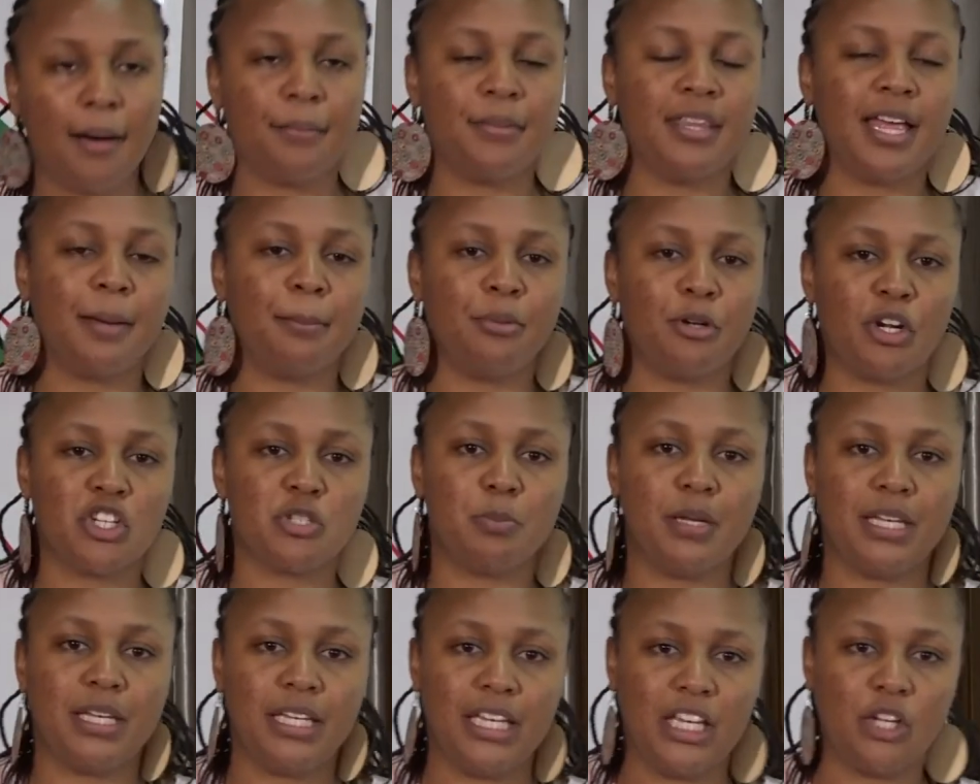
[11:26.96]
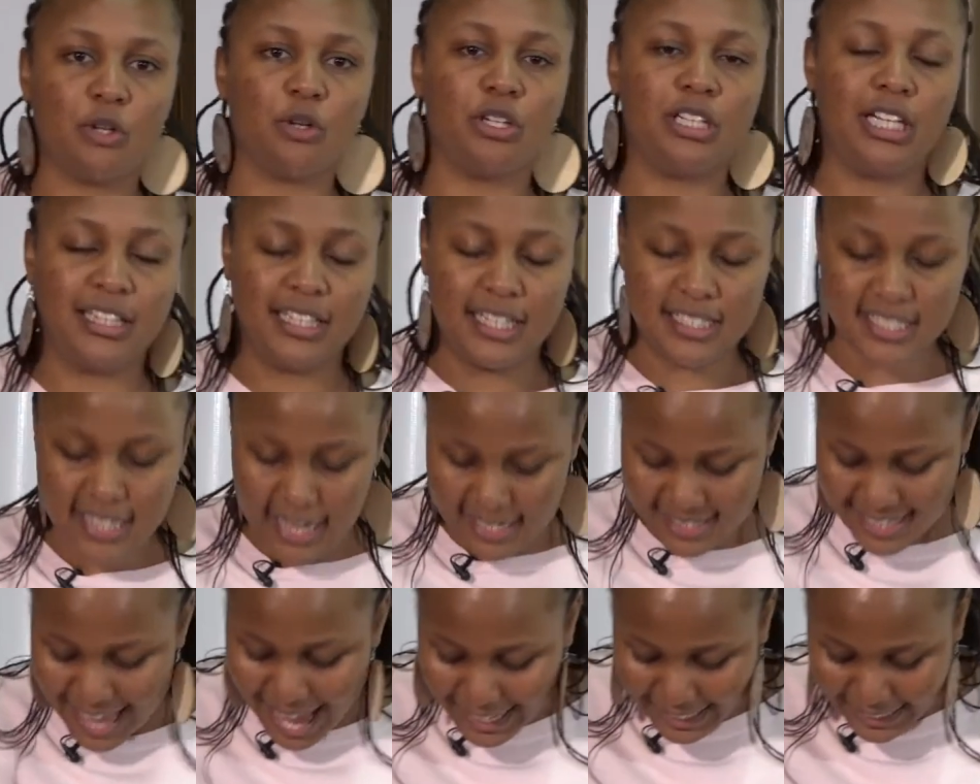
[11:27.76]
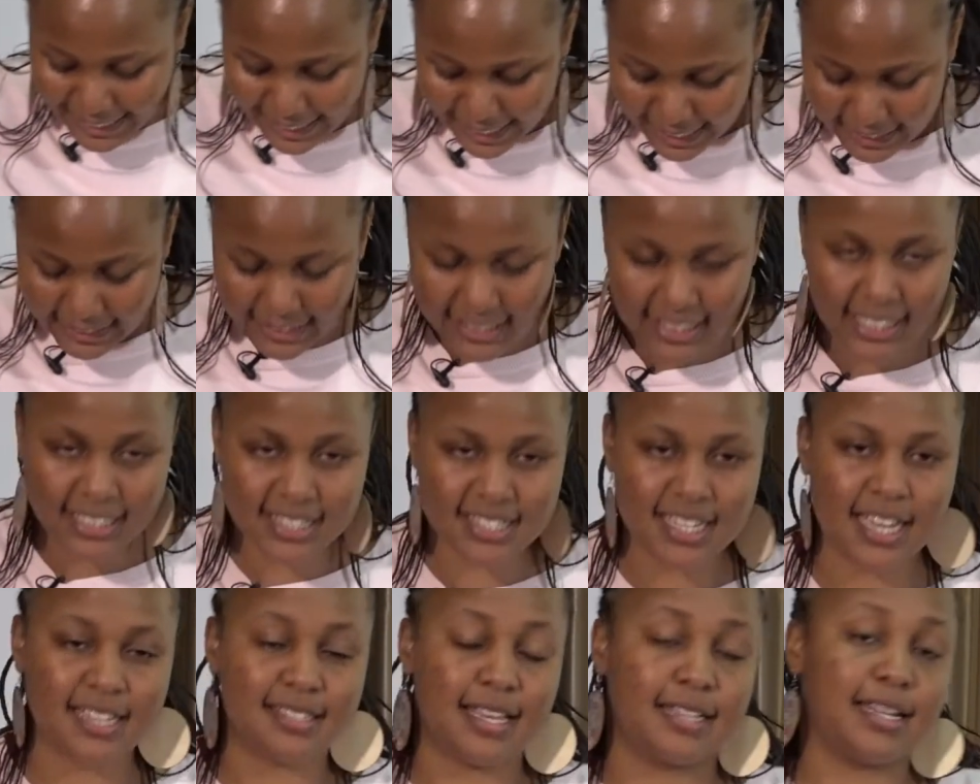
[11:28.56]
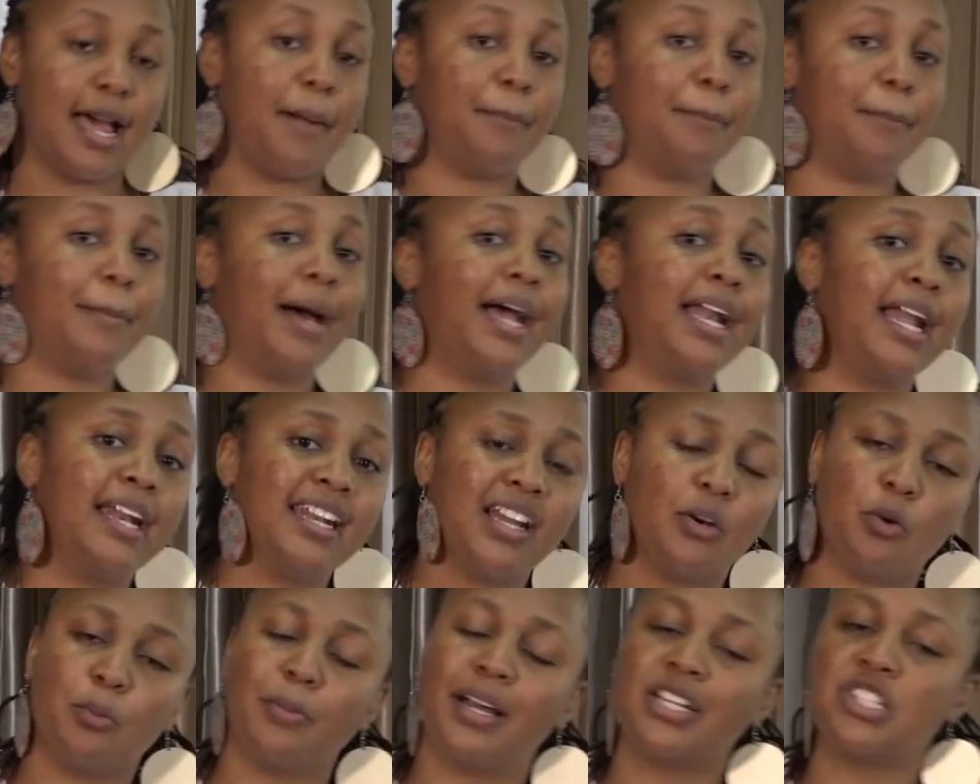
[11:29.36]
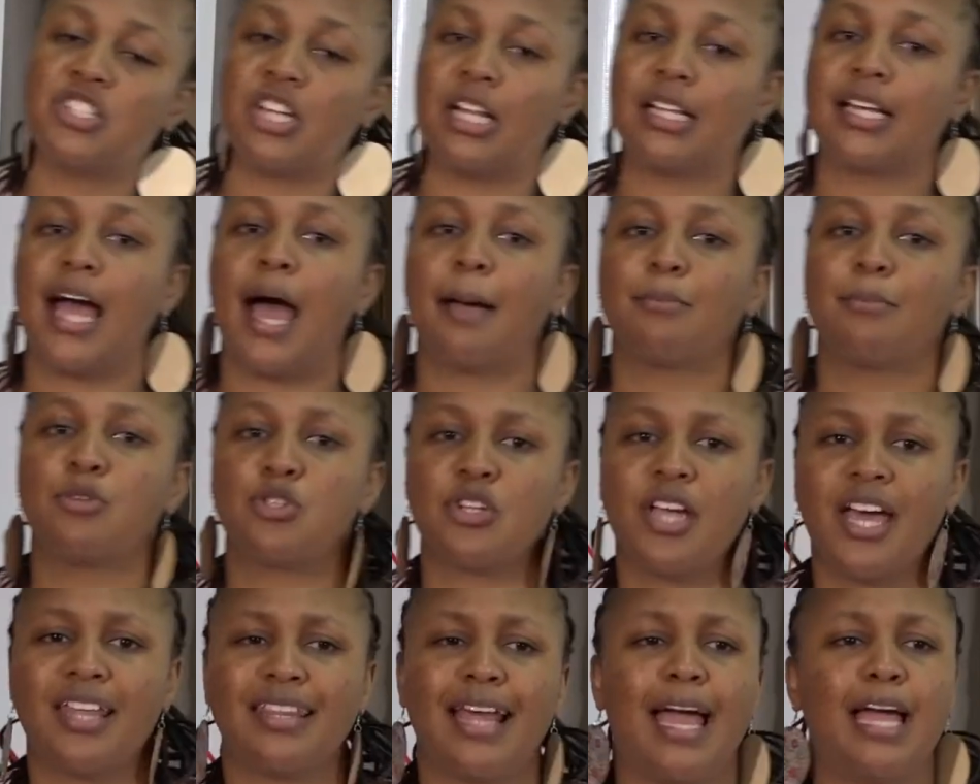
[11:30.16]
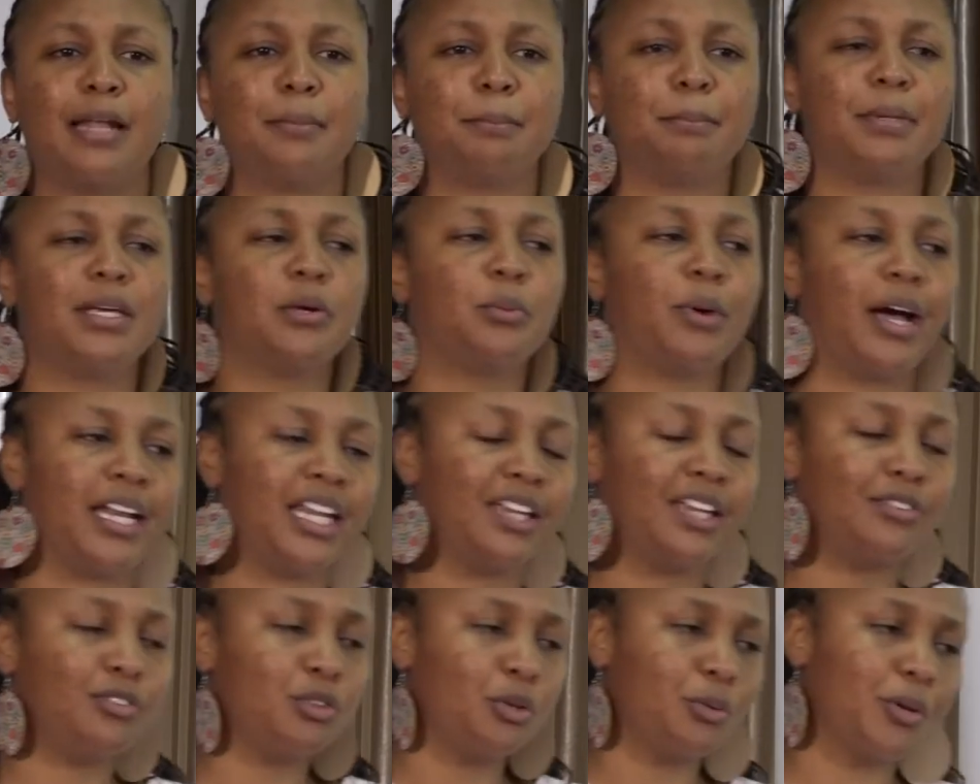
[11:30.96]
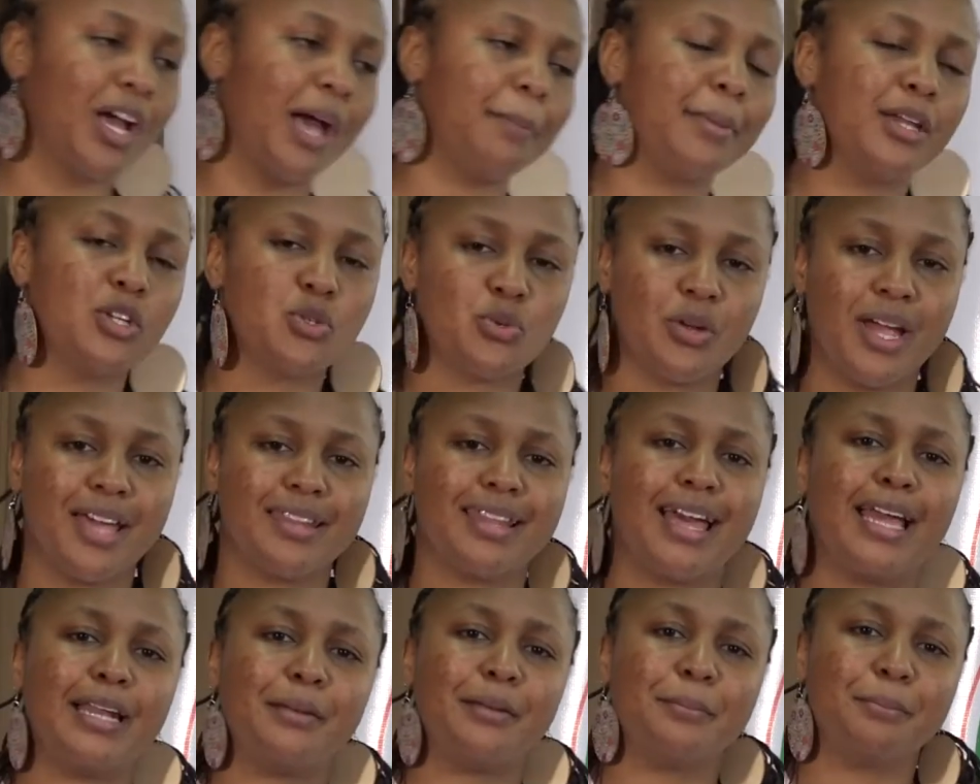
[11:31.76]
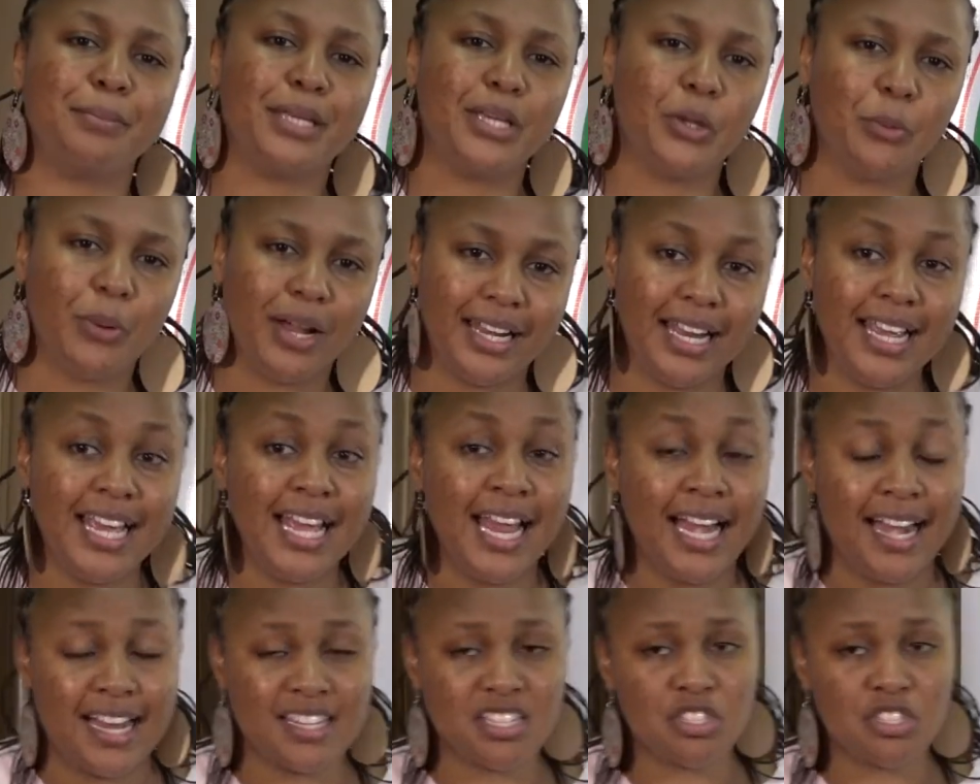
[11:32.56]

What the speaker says: them not being equal in the text. Again, it says that a man and a woman shall come together and be one. If you're coming together and being one, it does